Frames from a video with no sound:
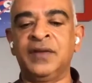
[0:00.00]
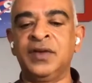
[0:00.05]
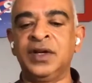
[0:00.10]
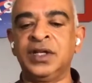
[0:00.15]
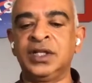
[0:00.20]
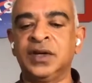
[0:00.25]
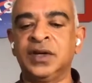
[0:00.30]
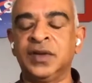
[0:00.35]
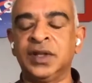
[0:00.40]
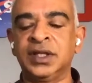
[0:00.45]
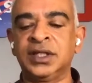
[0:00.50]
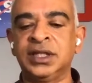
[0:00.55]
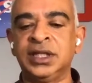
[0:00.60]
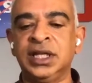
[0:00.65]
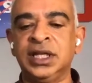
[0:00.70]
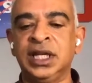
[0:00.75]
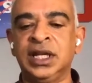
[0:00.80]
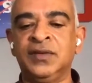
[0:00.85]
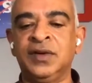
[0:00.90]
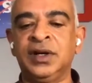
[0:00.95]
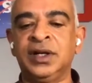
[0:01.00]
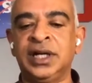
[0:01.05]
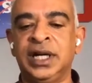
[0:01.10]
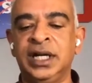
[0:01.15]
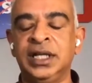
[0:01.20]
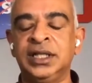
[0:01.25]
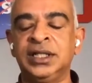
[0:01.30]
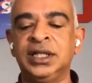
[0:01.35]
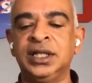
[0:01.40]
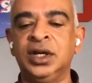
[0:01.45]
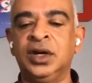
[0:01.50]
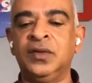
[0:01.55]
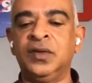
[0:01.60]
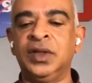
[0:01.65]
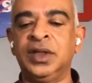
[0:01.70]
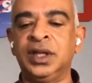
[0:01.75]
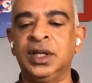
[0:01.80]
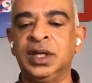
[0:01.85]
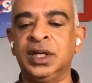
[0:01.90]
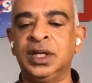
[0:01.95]
average of the sea level rising
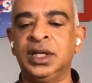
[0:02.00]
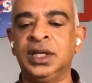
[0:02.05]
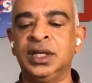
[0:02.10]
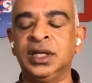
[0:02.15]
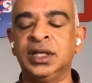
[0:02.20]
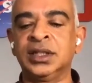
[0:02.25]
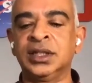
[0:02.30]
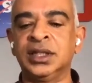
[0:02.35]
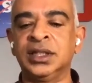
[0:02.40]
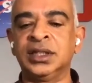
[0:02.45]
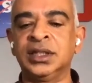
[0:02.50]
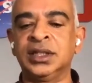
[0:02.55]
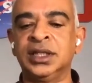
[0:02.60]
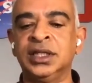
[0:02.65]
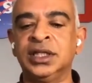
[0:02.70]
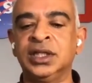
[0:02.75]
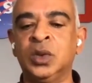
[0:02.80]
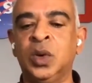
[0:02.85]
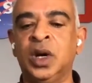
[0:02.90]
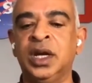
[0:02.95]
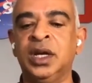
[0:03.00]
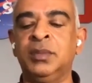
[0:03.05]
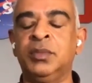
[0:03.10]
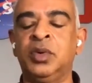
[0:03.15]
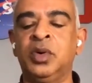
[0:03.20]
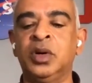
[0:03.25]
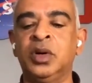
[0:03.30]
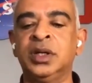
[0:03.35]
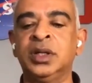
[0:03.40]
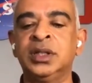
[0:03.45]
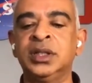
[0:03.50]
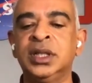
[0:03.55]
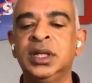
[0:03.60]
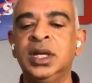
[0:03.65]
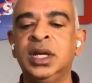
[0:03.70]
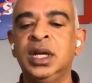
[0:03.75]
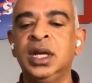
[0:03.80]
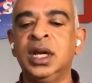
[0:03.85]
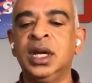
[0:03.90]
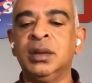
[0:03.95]
over 30 years is quite important.
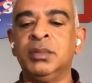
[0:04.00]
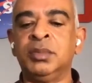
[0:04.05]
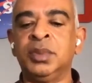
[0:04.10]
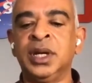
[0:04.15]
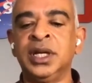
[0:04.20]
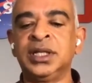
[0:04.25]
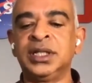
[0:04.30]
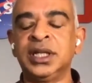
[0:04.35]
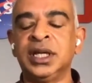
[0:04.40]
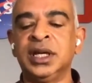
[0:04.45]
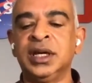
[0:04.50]
But